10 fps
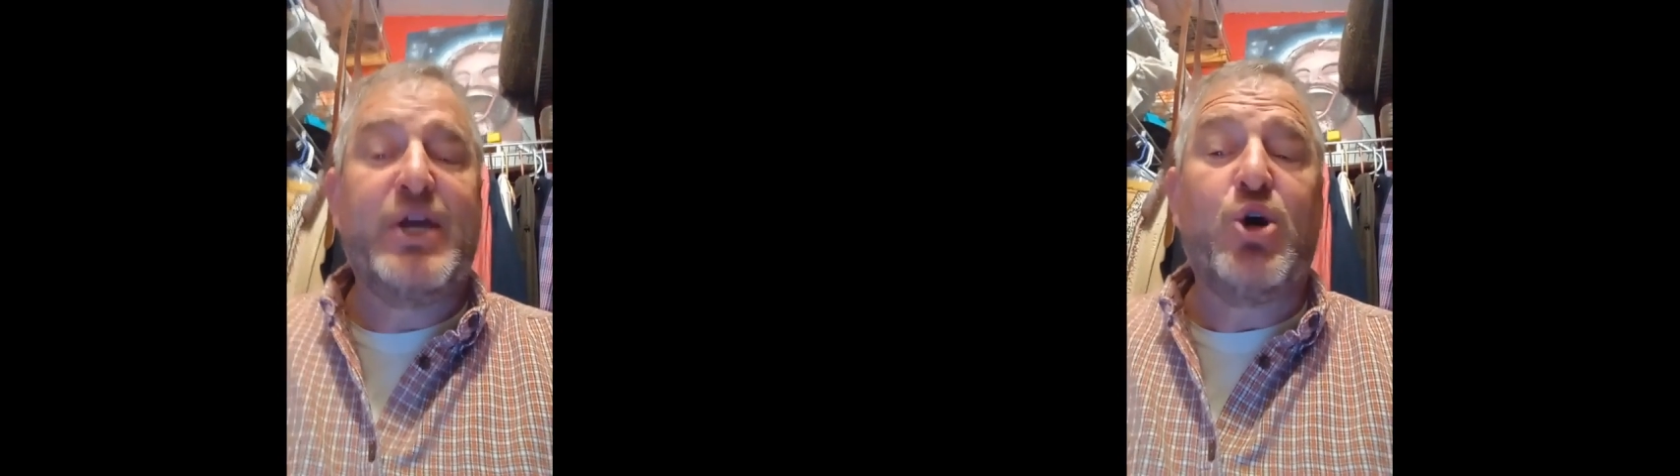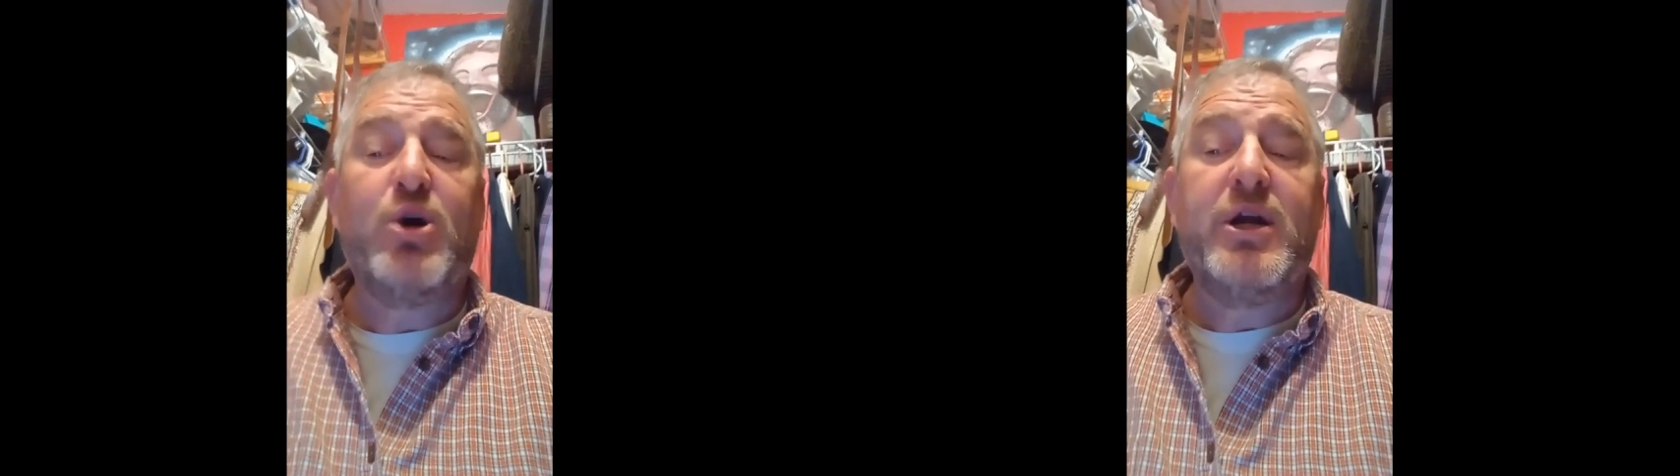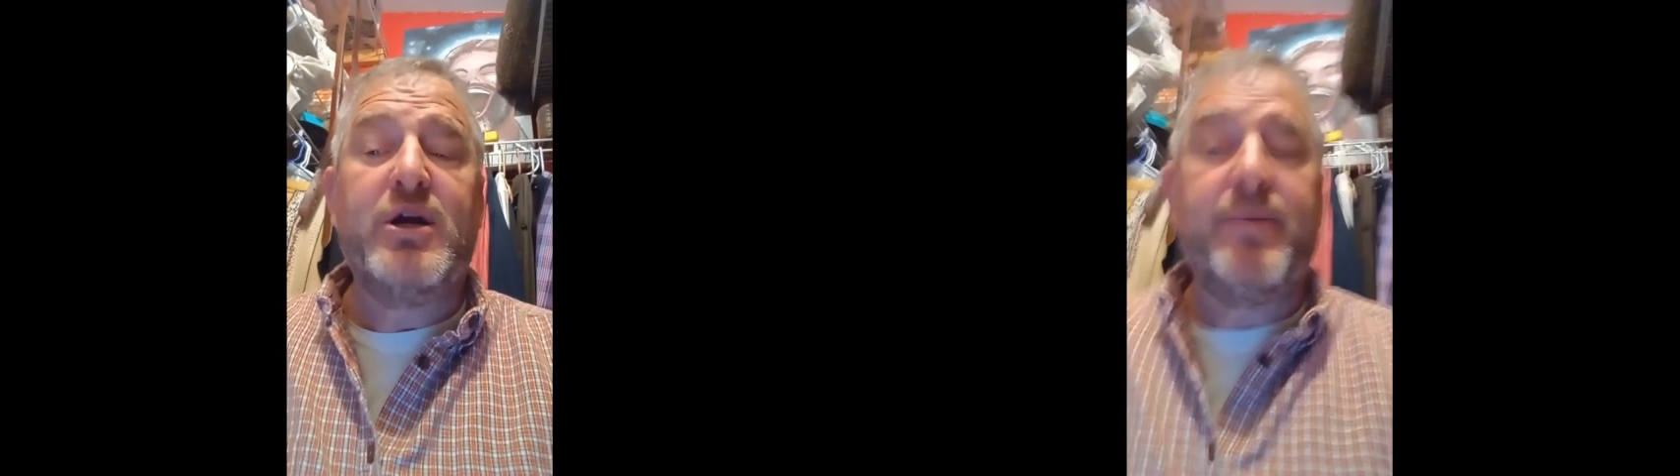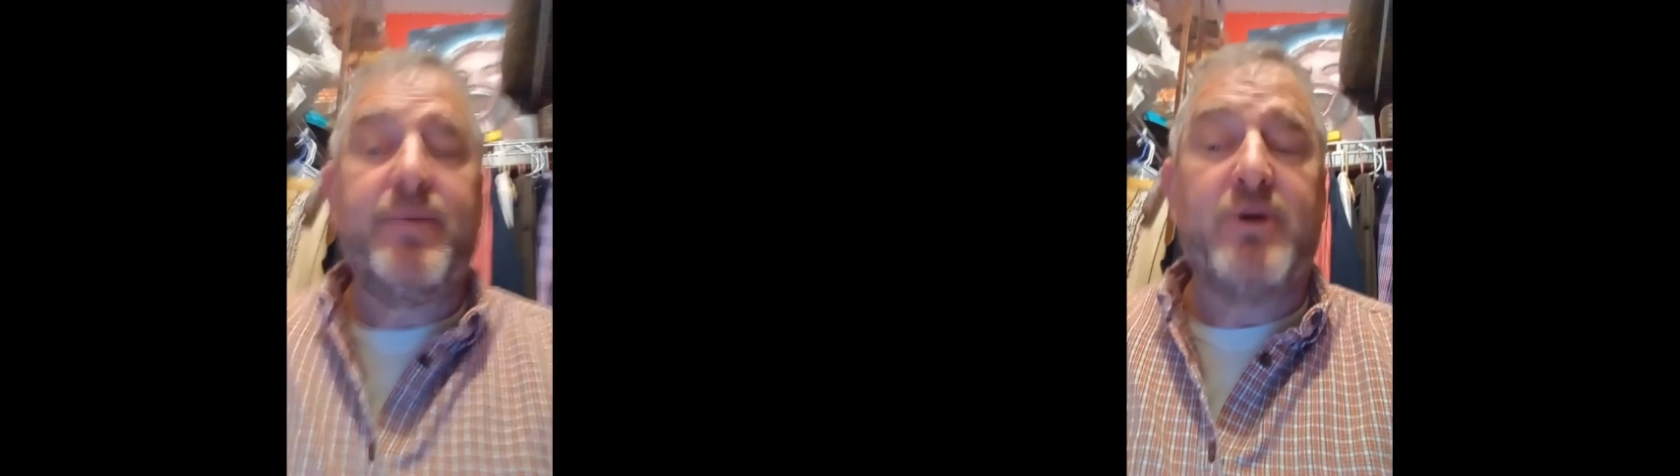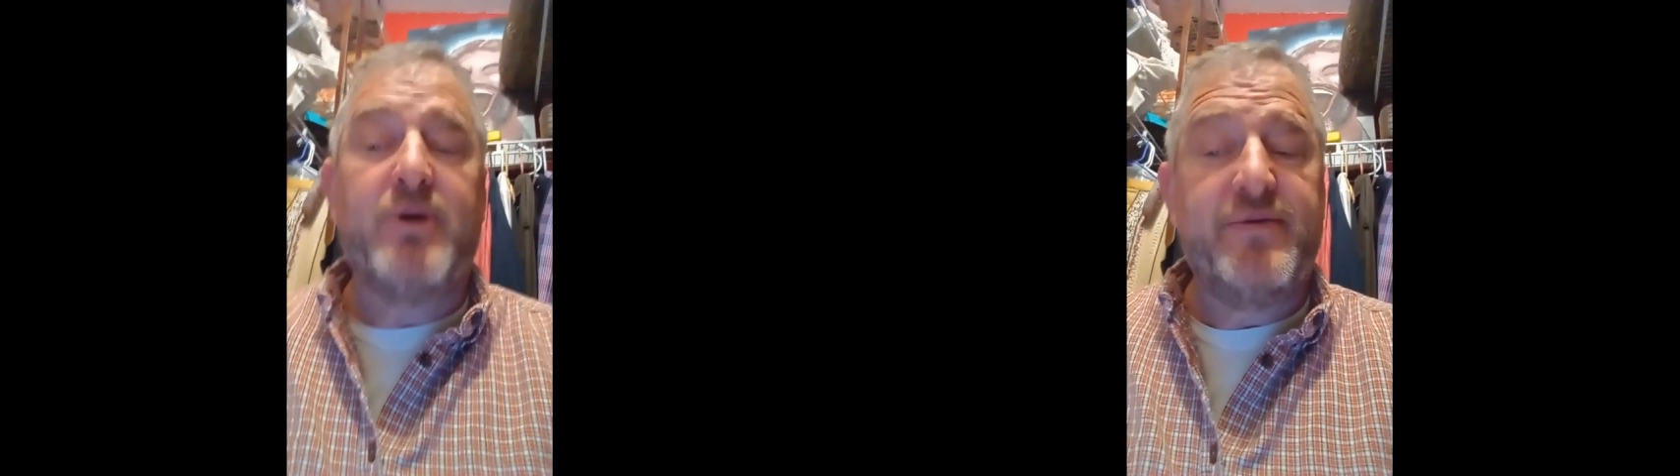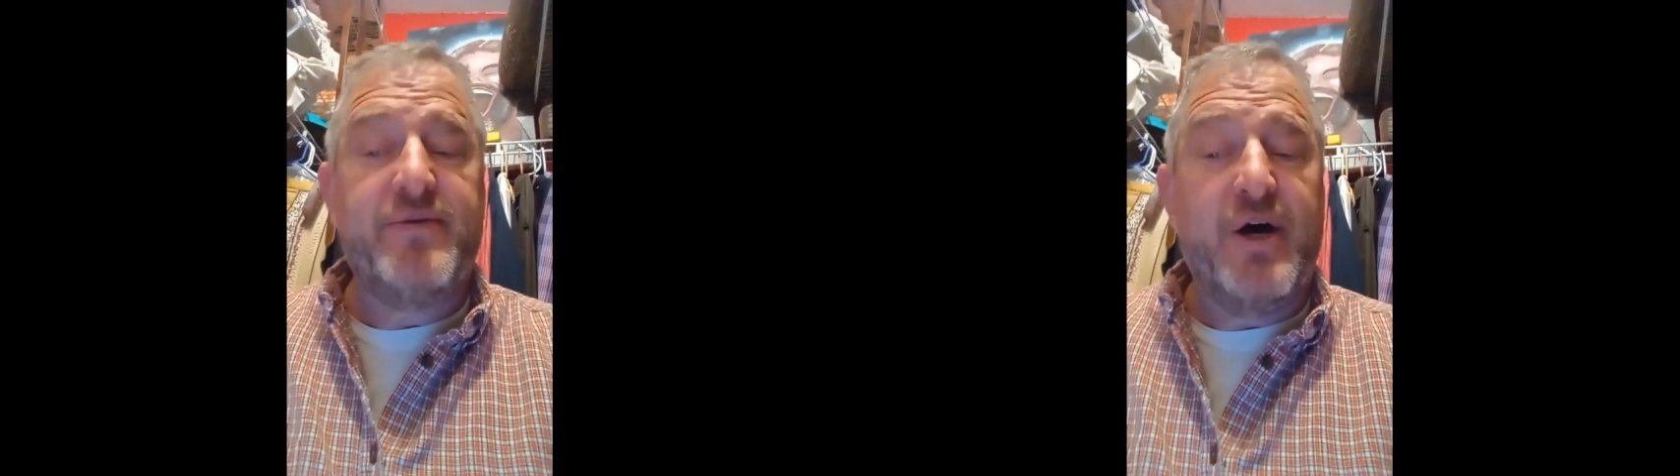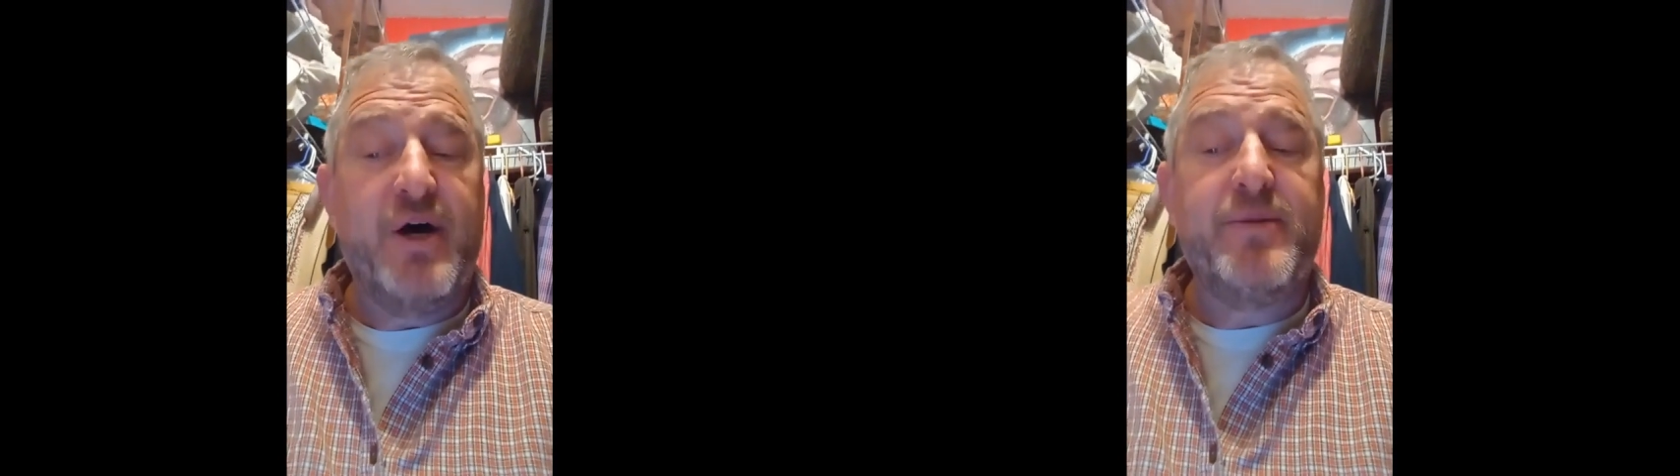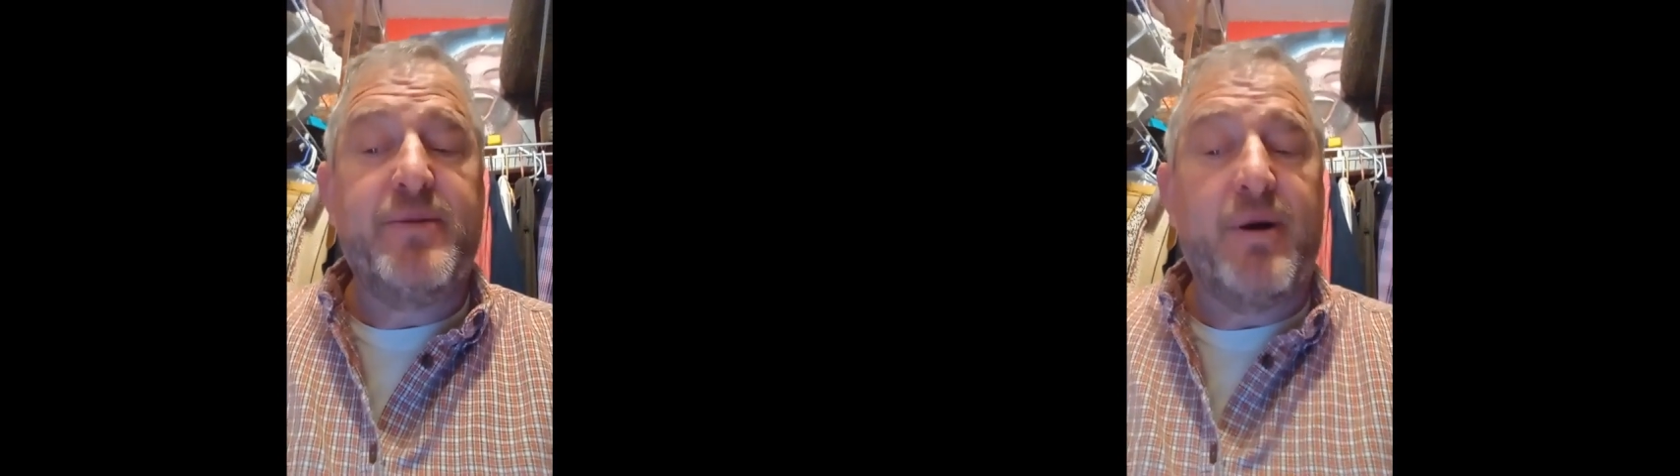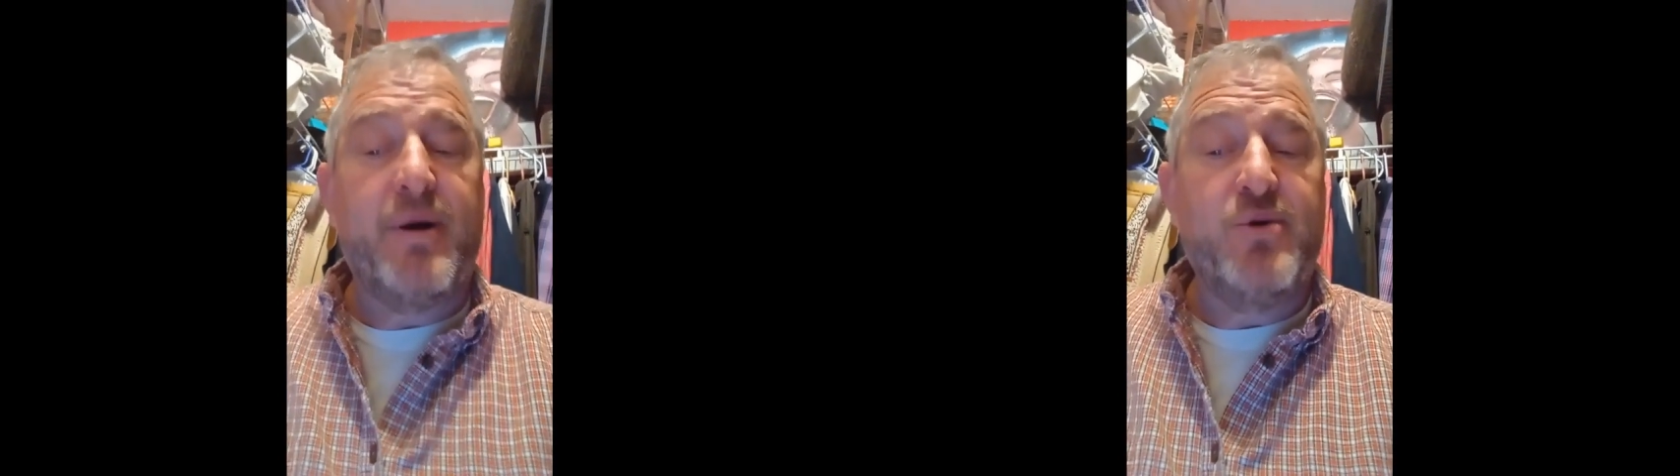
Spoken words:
earlier parts of the 100-part